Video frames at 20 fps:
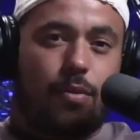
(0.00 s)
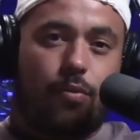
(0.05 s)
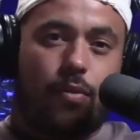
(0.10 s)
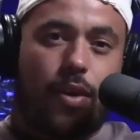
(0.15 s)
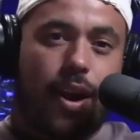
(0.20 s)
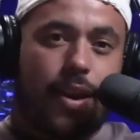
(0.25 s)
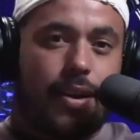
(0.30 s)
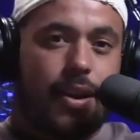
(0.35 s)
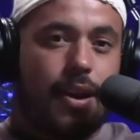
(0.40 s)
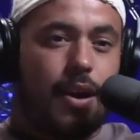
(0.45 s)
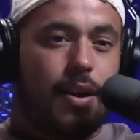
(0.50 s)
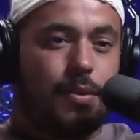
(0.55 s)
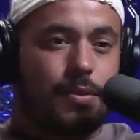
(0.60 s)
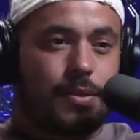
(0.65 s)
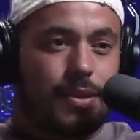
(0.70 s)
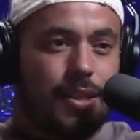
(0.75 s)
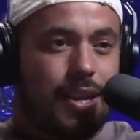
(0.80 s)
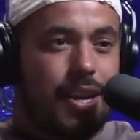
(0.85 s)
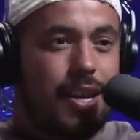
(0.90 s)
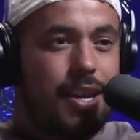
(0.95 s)
right now,
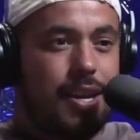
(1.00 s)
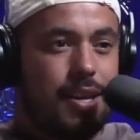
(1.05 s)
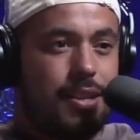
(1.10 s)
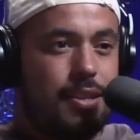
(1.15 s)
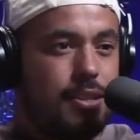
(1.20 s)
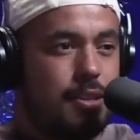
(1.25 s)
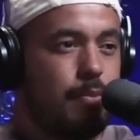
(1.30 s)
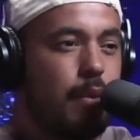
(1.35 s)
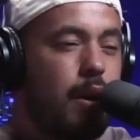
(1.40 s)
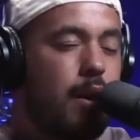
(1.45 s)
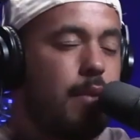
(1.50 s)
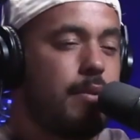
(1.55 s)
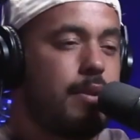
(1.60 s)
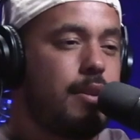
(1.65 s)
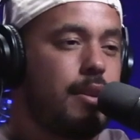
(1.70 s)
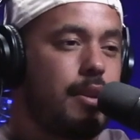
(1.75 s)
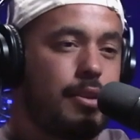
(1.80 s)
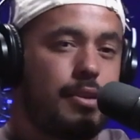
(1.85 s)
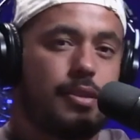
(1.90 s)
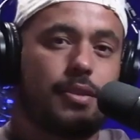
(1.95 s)
today, in this
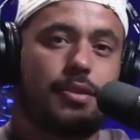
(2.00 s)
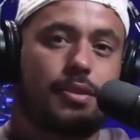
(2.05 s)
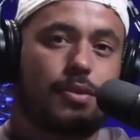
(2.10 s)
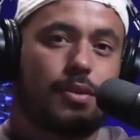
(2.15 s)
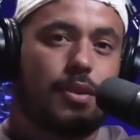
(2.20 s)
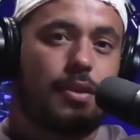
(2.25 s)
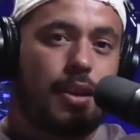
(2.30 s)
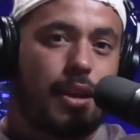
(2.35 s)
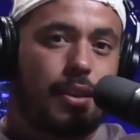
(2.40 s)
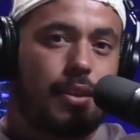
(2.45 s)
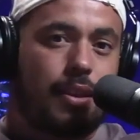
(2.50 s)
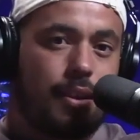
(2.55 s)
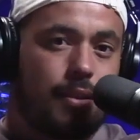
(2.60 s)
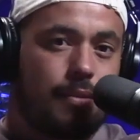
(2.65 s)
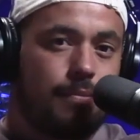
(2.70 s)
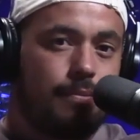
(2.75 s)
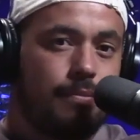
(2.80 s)
moment, and just sort of like